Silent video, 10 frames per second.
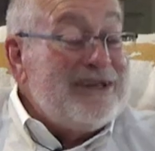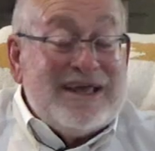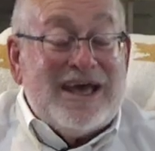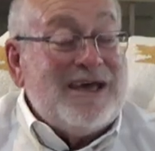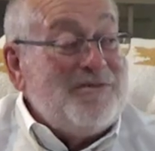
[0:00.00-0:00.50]

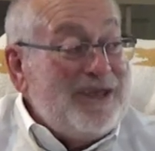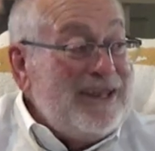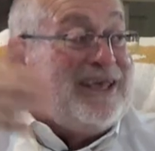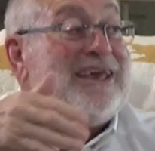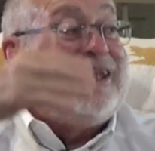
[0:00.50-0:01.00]
to I
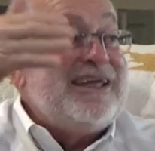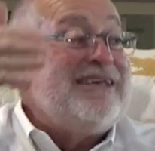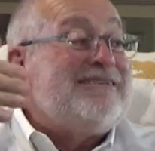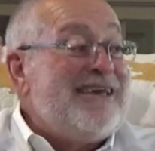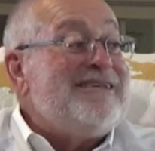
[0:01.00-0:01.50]
mean, it
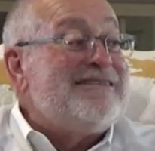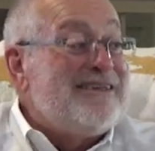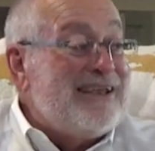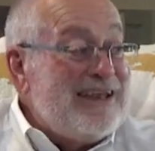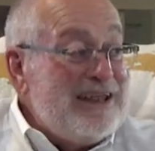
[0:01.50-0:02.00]
is a
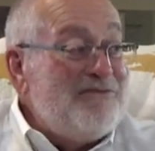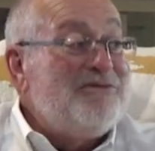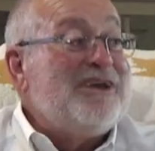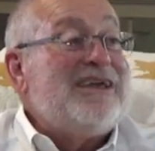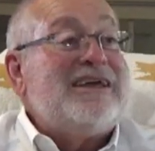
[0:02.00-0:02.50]

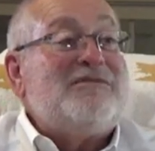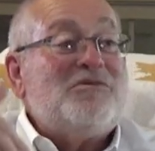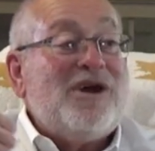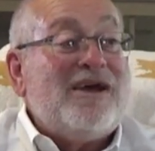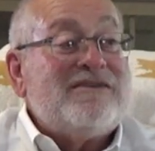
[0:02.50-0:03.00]

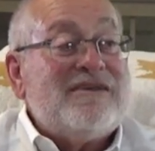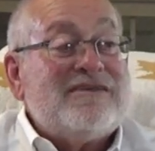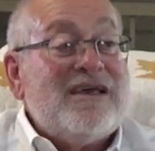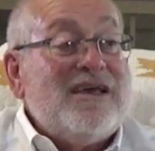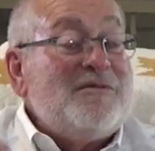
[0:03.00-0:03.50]
significant
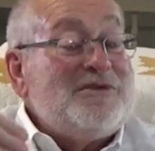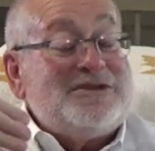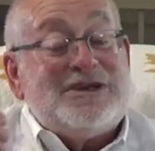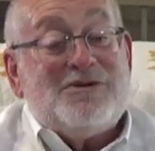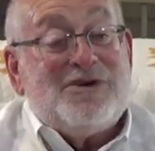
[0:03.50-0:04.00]
process.
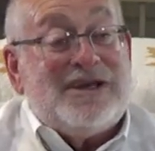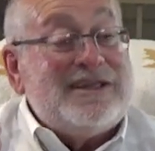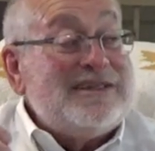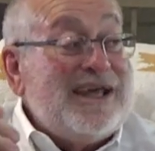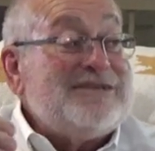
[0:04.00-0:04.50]
But you know
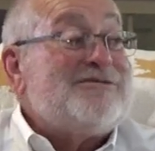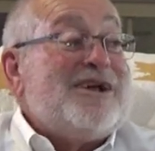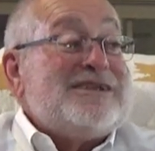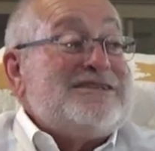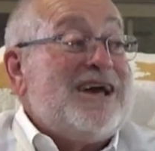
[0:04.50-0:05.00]
what?
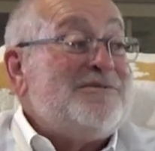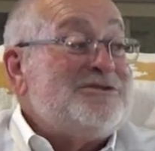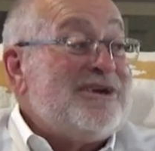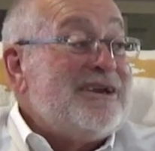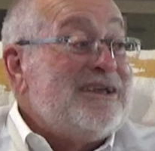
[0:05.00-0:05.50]
That's where all the
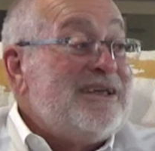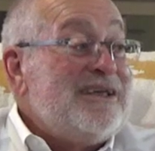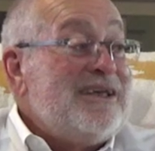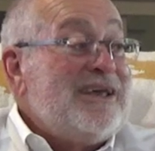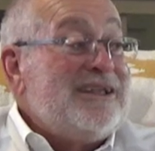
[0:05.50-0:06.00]
jobs are
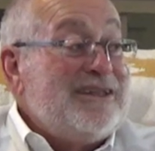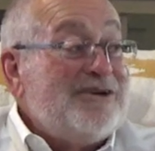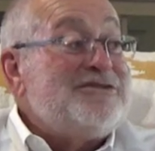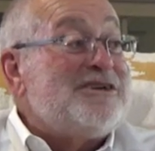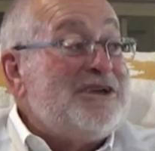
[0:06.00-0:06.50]

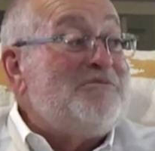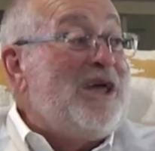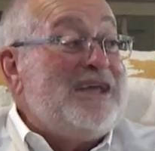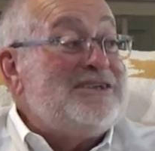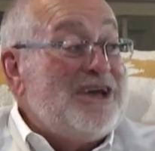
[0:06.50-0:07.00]
and those are
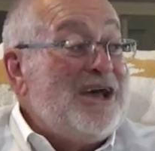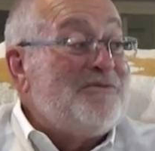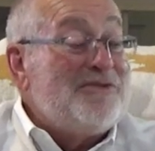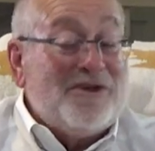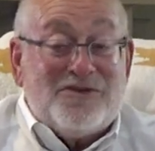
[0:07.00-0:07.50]
good paying
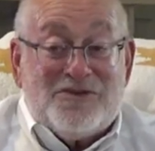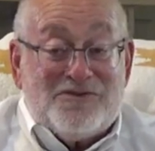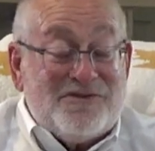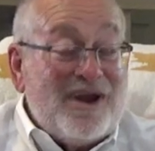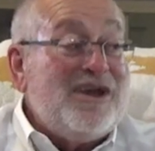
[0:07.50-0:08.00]
jobs.
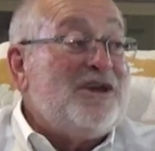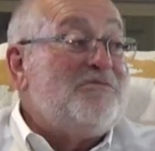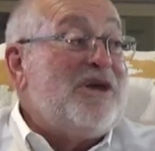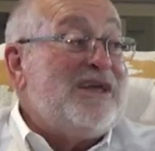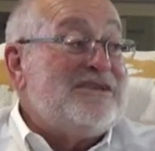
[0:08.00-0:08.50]
Those are
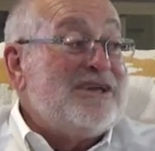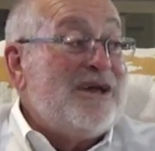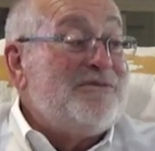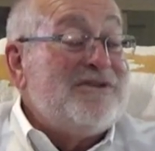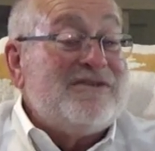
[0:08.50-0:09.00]
very good paying
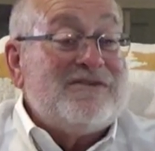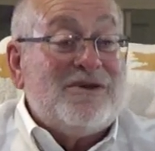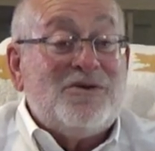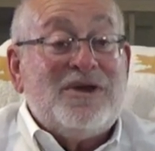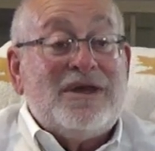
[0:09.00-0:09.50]
jobs.
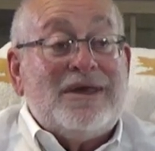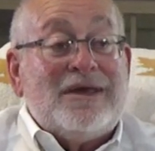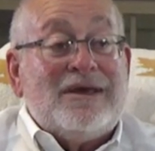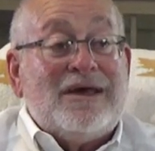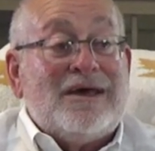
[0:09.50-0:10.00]
And so
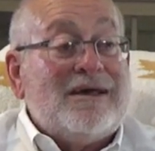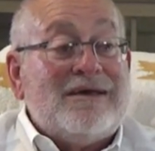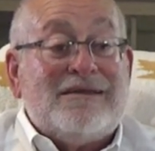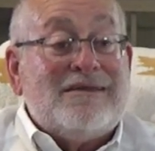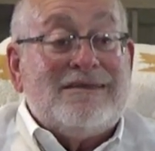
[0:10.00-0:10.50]

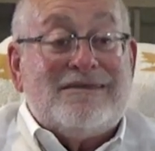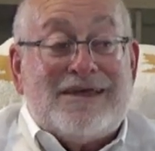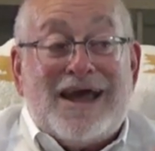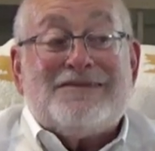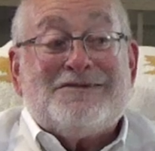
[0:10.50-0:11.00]
uh,
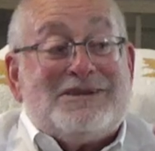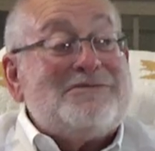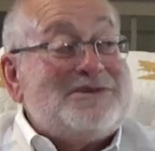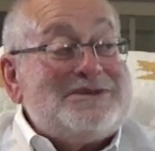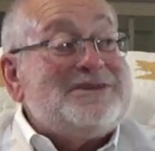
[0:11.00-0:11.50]
that's
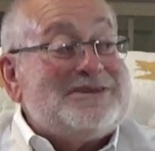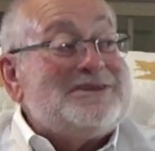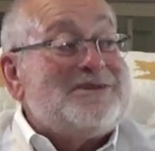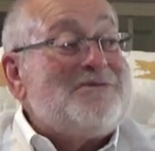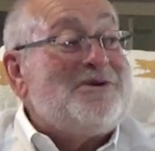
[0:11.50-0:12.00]
what the
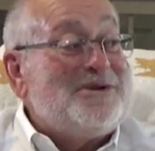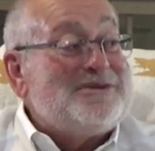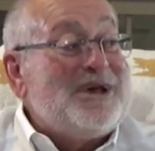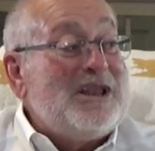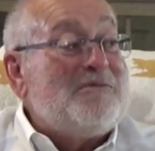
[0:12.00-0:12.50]
business
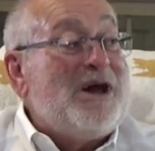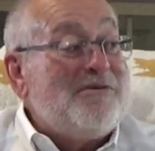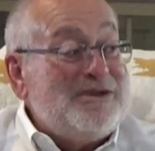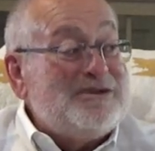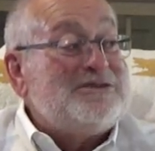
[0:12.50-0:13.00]
report is all
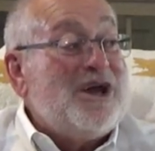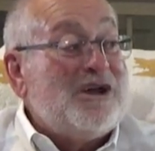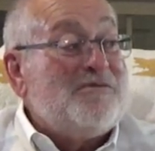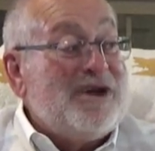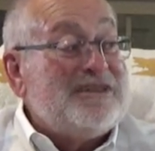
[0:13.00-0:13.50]
about when you talk